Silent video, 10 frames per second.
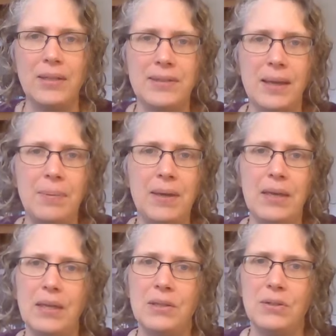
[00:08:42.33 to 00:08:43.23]
stepping
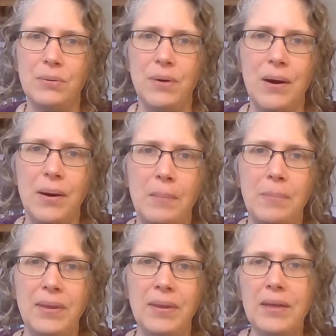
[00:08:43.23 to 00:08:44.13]
into our
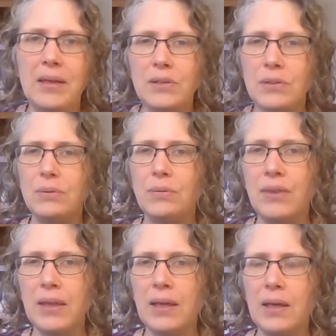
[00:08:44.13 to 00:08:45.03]
ability to
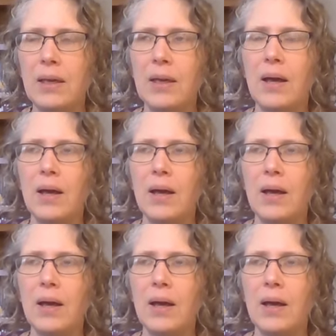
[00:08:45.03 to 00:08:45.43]
think